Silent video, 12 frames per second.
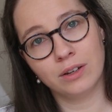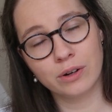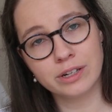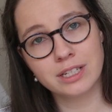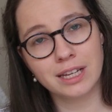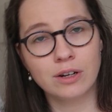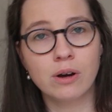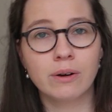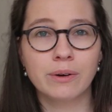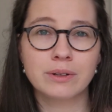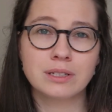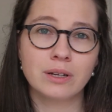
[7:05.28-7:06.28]
nursing
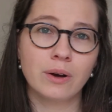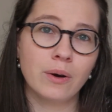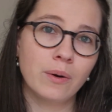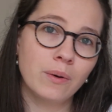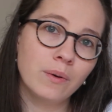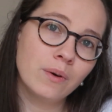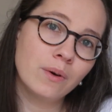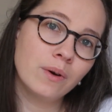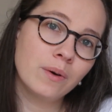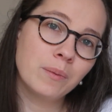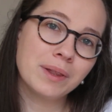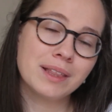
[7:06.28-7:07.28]
Noel. So
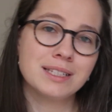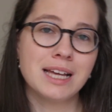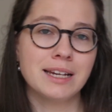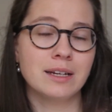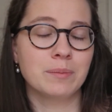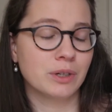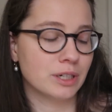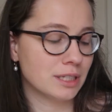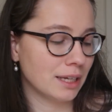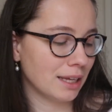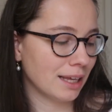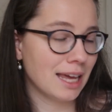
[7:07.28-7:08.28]
with the tandem
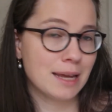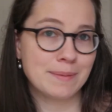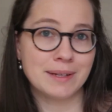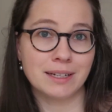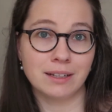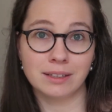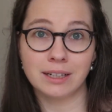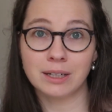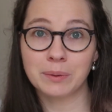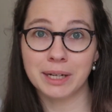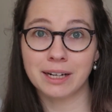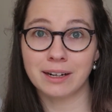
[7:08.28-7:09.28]
nursing, I came in a lot
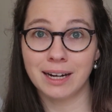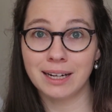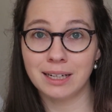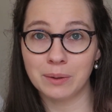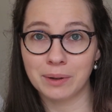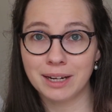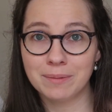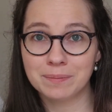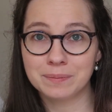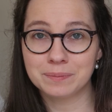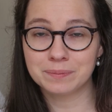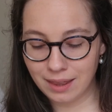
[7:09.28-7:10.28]
quicker anyway.
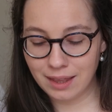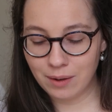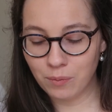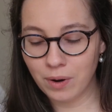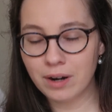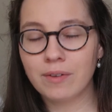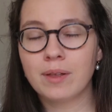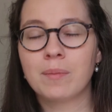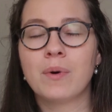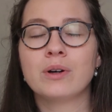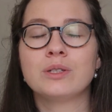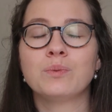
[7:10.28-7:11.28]
And then one of the
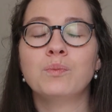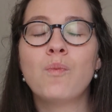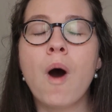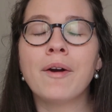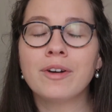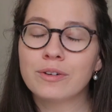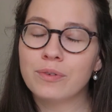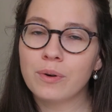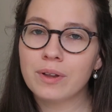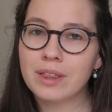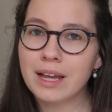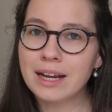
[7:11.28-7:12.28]
most
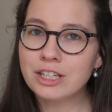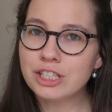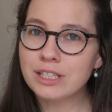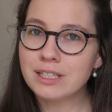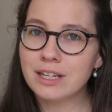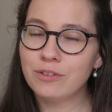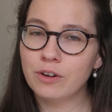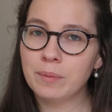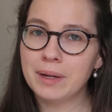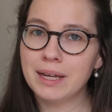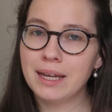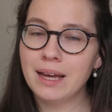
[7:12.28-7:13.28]
wonderful things she did for
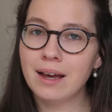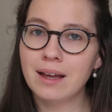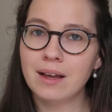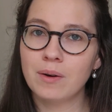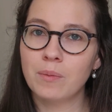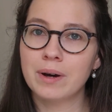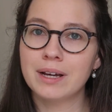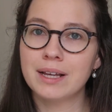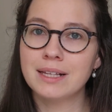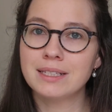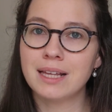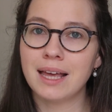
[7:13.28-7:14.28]
me
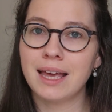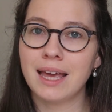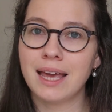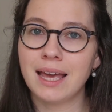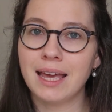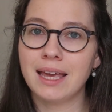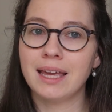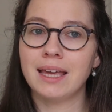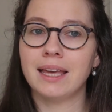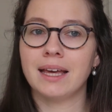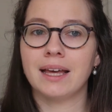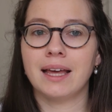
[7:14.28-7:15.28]
was
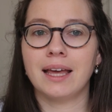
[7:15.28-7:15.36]
a